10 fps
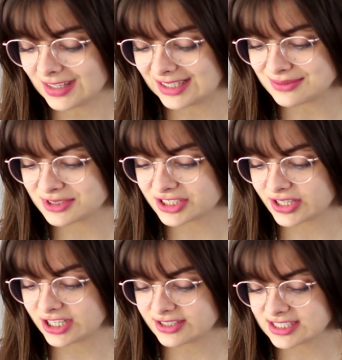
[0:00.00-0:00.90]
So
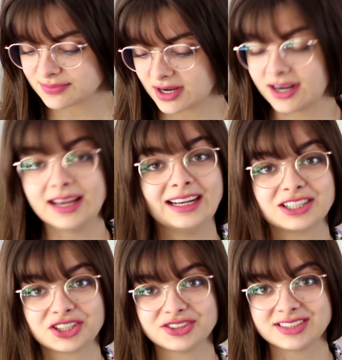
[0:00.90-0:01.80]
here is my
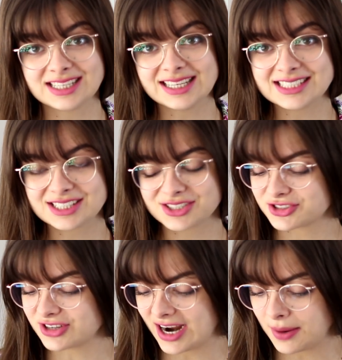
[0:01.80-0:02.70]
current
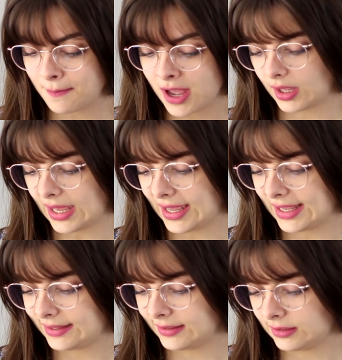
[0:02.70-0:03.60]
Instagram,
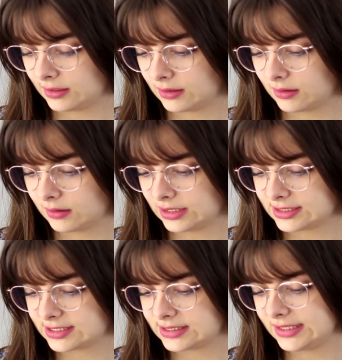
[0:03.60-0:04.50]
and
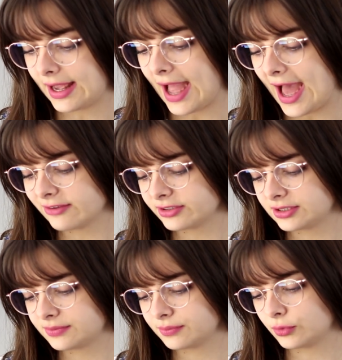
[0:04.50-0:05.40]
let's see,
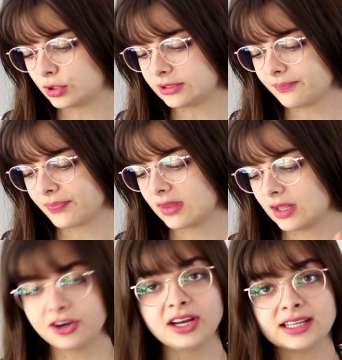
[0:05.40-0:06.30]

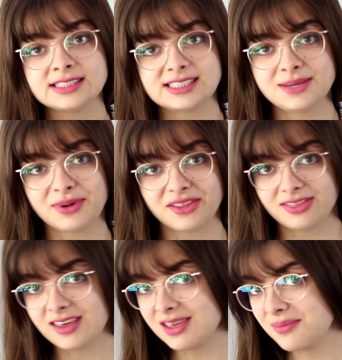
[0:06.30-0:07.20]
here you can see my
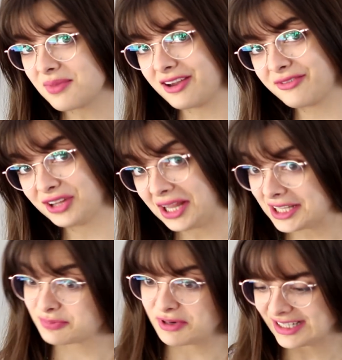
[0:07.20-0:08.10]
theme. I feel like
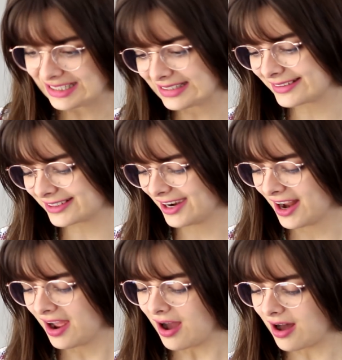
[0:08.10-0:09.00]
it's pretty clear.
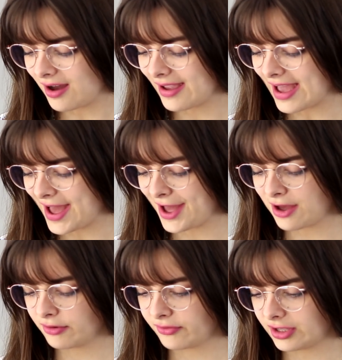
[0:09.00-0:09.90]
I
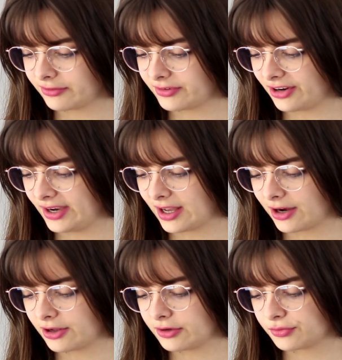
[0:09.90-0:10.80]
have a very
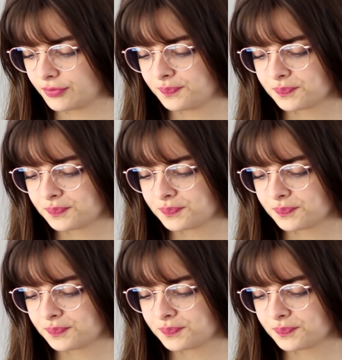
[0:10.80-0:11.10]
kind of